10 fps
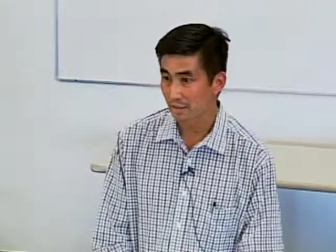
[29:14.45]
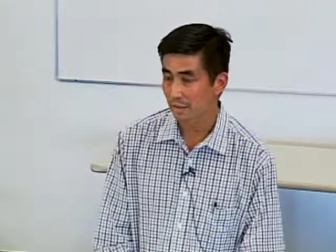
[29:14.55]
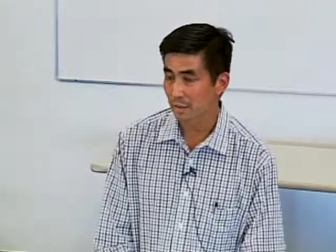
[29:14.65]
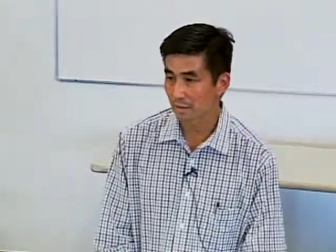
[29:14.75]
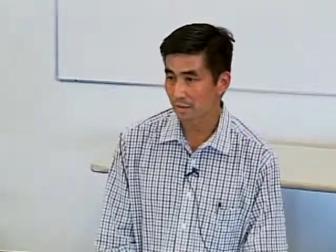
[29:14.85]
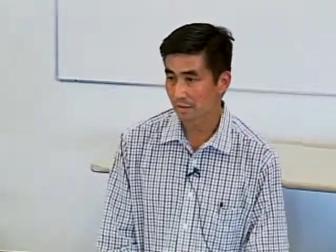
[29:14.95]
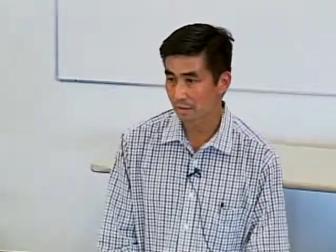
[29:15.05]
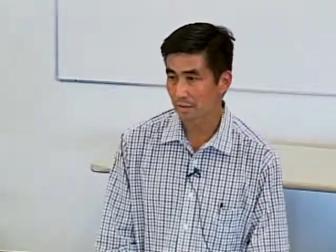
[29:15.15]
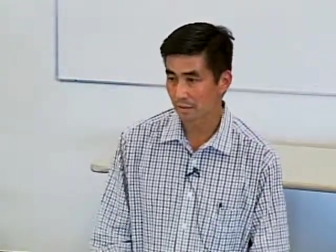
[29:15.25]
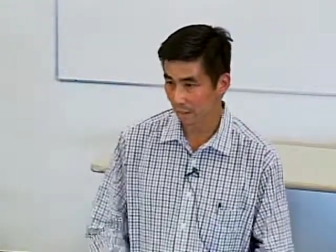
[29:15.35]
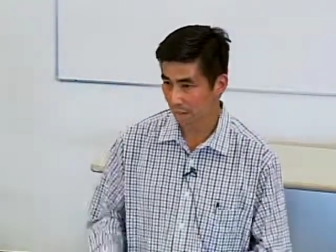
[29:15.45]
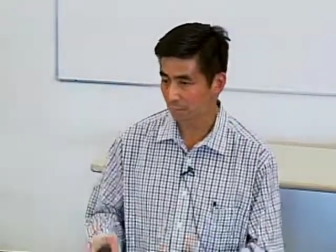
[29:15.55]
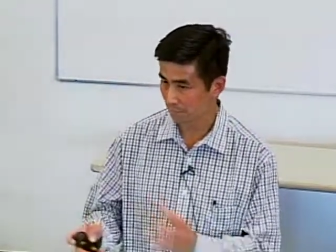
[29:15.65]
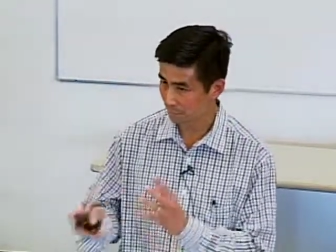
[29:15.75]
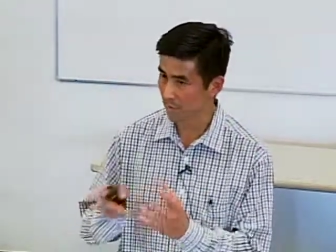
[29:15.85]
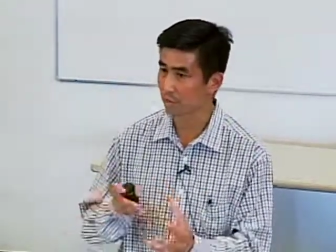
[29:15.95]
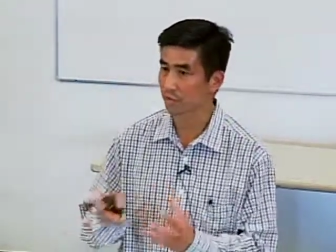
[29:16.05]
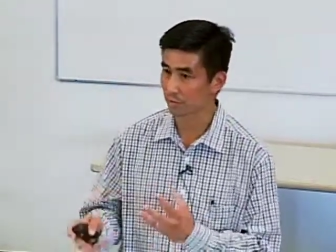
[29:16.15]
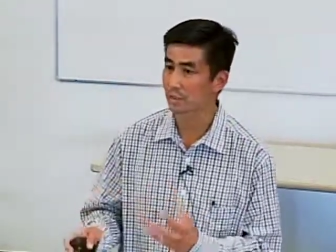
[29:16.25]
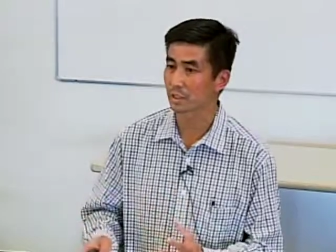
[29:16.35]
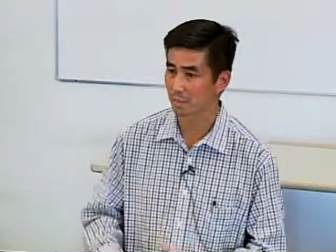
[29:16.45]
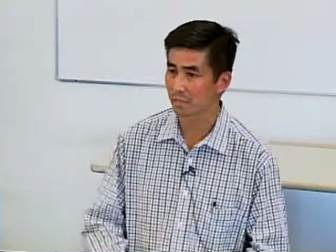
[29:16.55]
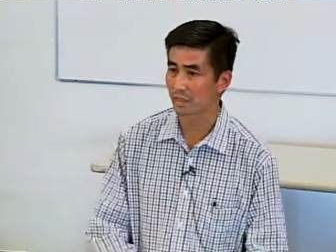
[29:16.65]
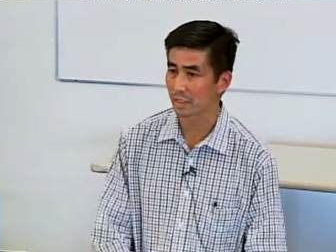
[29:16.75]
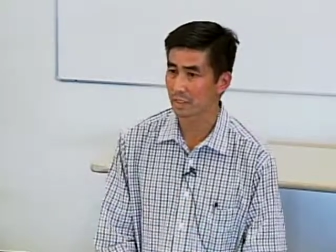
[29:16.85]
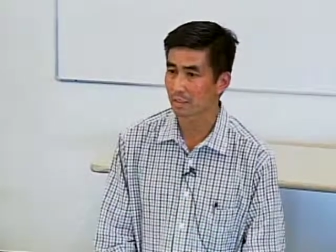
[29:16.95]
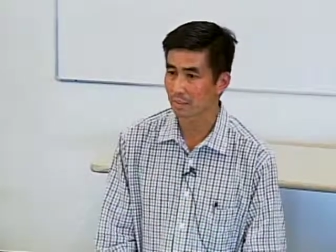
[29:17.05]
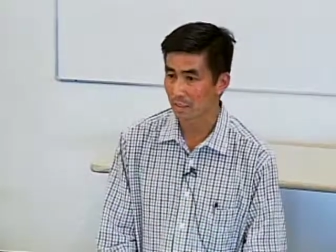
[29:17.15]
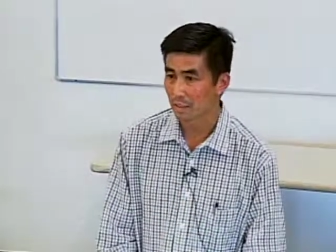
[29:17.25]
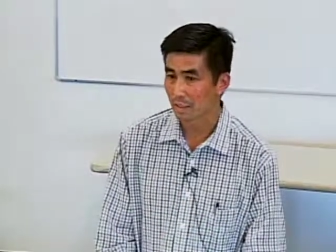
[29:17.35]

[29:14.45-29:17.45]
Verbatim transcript: to, to, to, help try to sort some of that out.